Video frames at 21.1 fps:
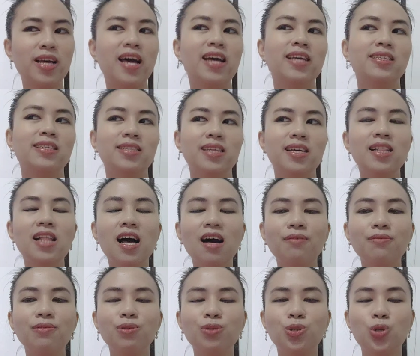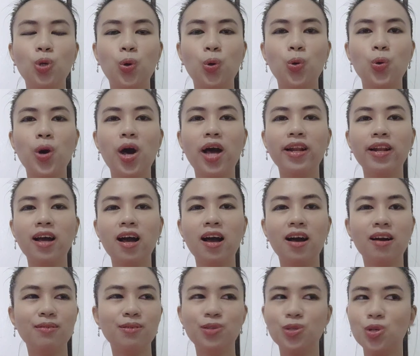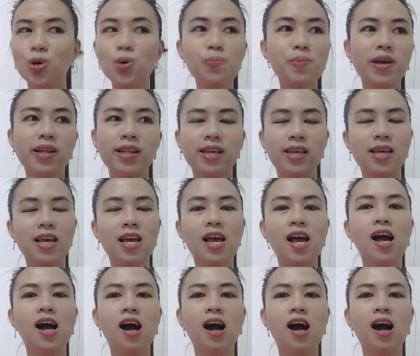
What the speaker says: I still have to show you so many